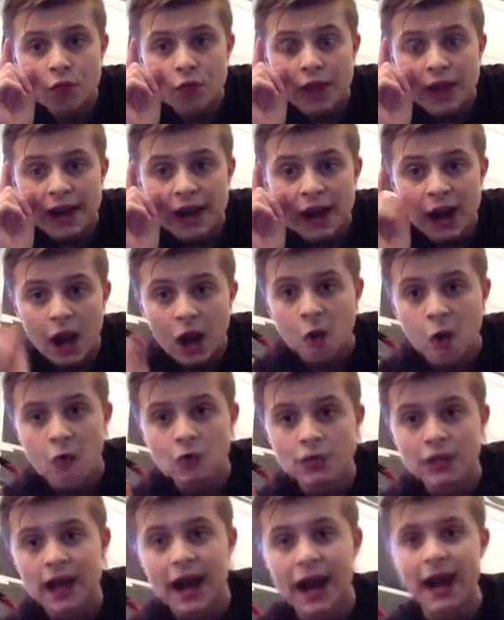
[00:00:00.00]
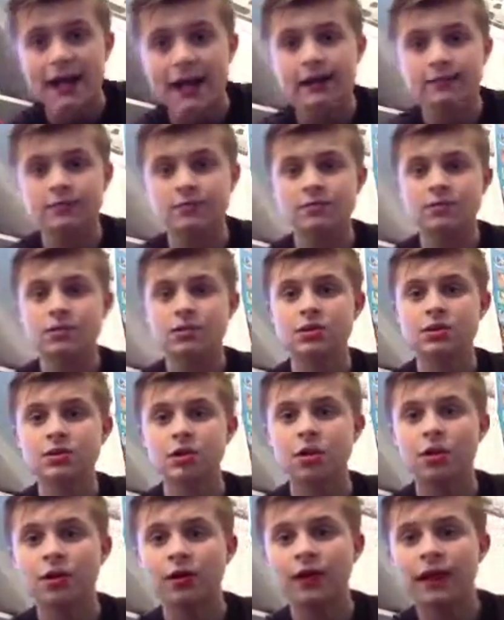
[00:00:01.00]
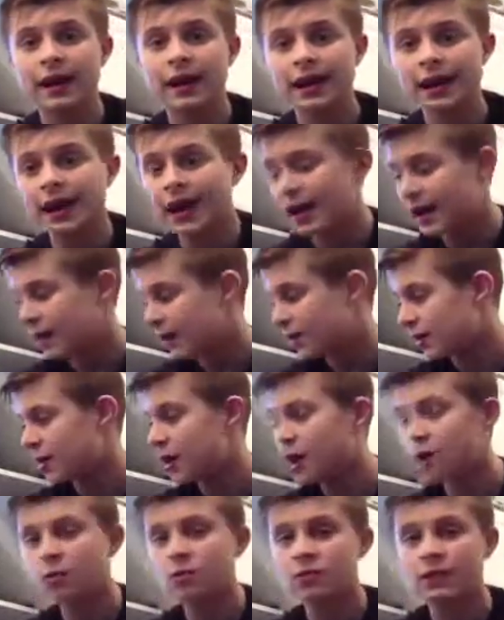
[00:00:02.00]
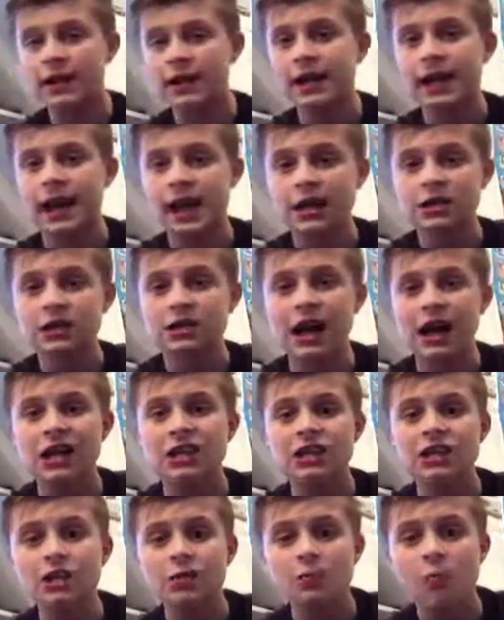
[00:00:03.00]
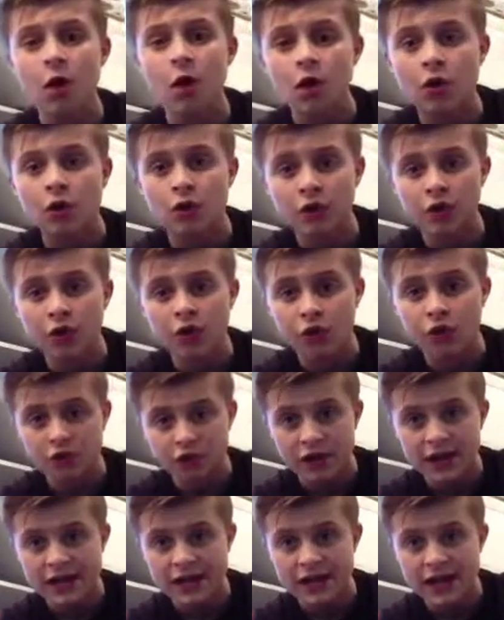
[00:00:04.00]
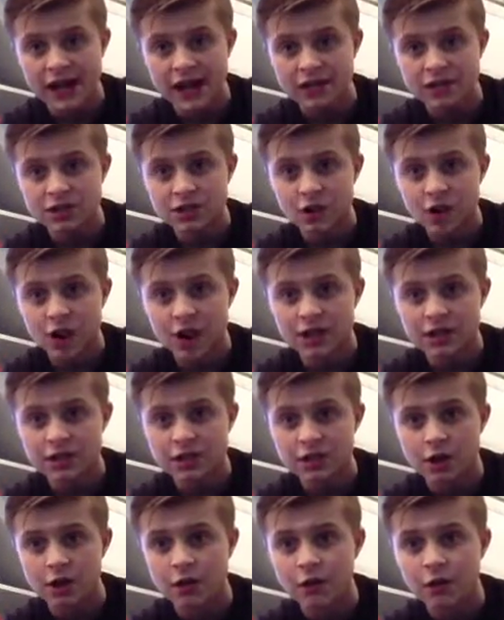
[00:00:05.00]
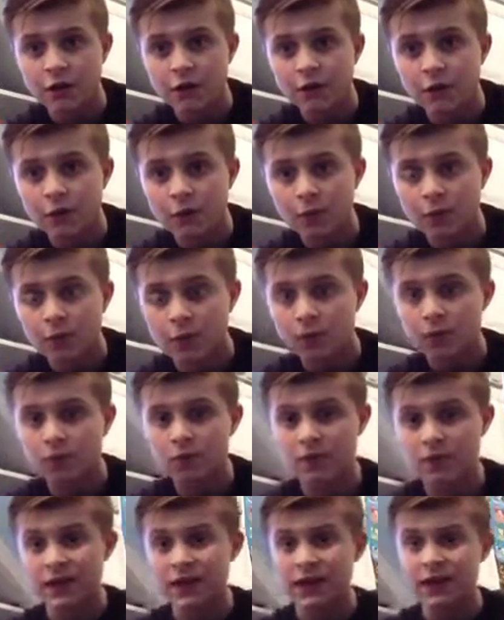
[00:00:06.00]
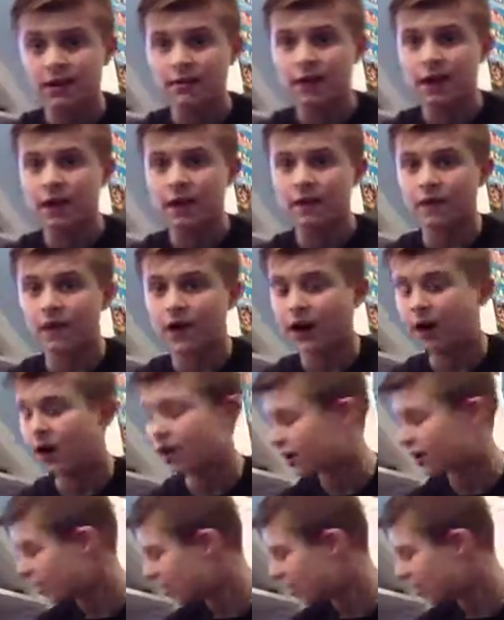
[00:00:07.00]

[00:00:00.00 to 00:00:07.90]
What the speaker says: The old games on the old DS actually work on the 3DS, guys. So if you're thinking about that,